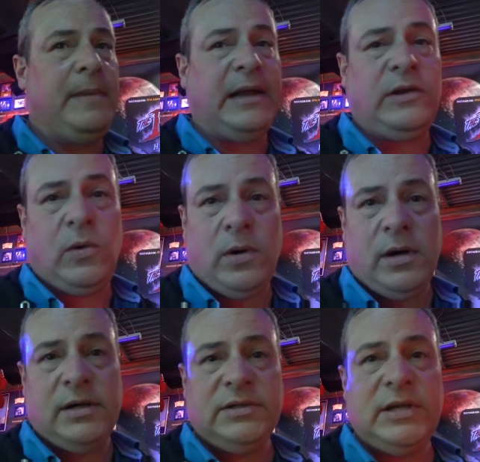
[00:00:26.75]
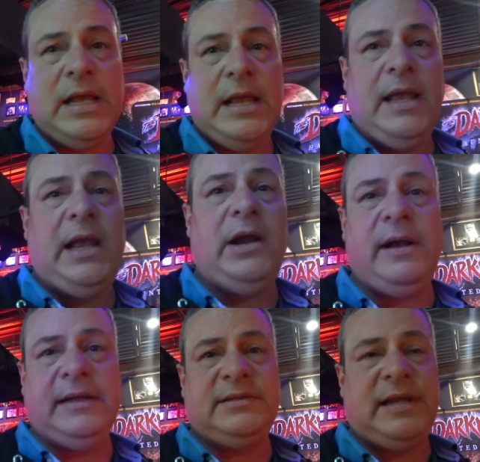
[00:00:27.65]
my tours
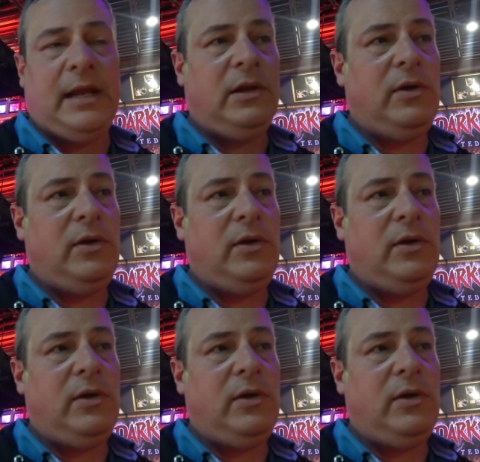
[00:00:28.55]
here in St.